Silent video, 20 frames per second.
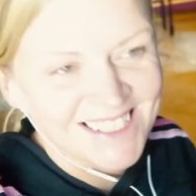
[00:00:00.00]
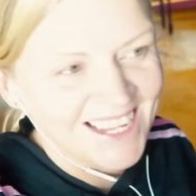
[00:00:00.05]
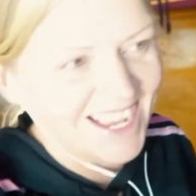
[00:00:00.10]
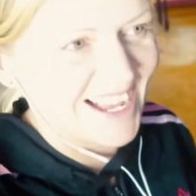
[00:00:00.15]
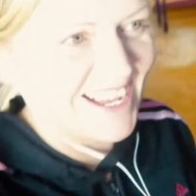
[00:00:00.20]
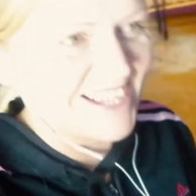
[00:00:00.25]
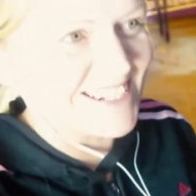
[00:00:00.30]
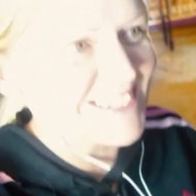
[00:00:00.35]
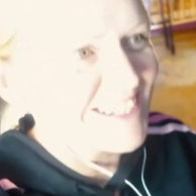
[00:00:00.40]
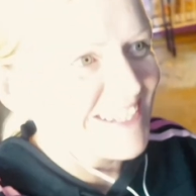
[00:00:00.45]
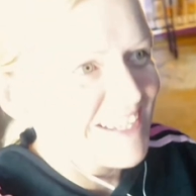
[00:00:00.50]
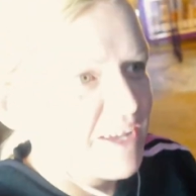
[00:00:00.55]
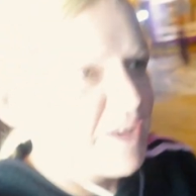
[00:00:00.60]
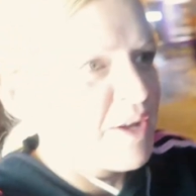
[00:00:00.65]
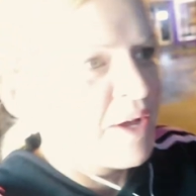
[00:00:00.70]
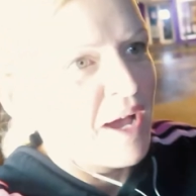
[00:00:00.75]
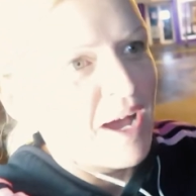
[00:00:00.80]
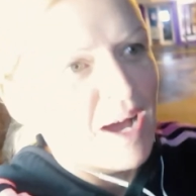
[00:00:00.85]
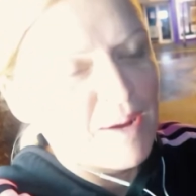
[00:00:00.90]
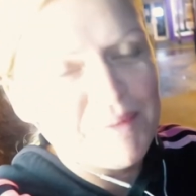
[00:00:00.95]
scared
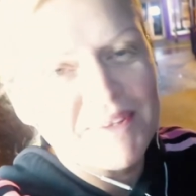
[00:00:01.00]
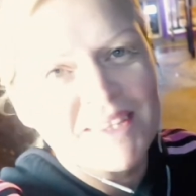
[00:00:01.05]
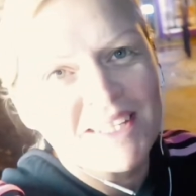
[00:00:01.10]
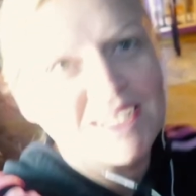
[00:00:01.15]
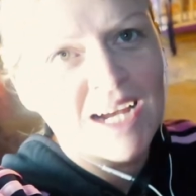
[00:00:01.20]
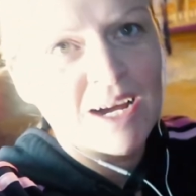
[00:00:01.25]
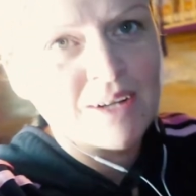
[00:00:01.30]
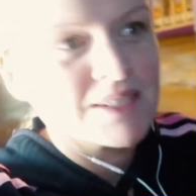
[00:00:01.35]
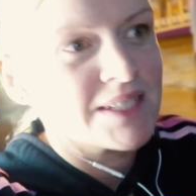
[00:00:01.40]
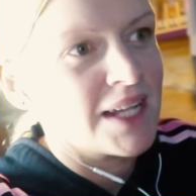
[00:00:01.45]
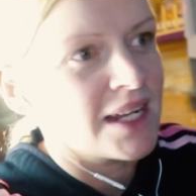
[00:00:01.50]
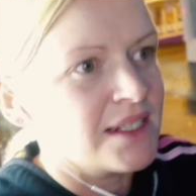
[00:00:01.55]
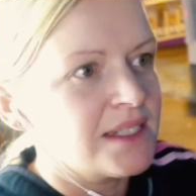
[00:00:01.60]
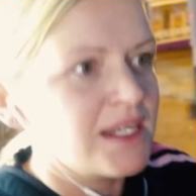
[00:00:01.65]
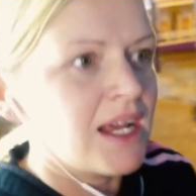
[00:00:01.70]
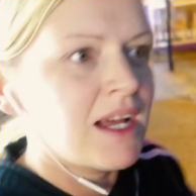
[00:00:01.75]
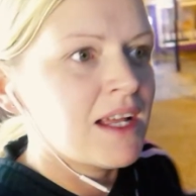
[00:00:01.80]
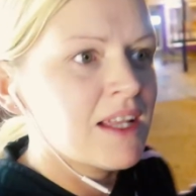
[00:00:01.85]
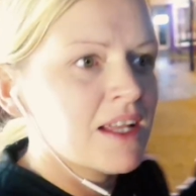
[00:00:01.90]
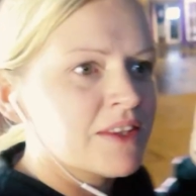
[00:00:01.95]
I'm in the town
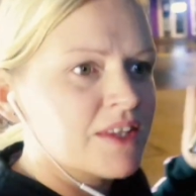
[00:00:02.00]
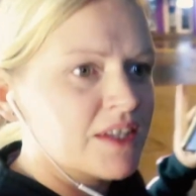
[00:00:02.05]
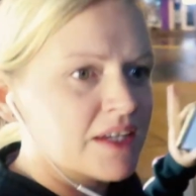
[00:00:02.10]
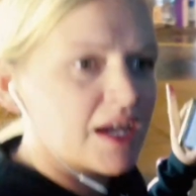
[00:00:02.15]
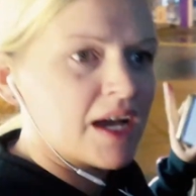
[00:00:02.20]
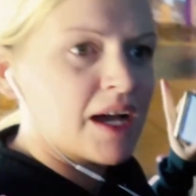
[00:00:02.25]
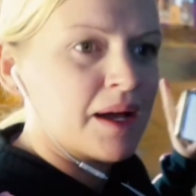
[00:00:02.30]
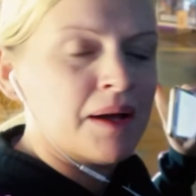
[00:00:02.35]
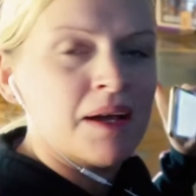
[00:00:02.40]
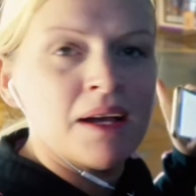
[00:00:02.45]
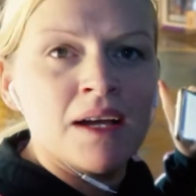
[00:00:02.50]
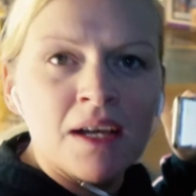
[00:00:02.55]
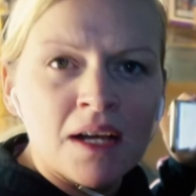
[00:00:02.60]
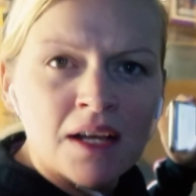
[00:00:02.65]
centre the uh,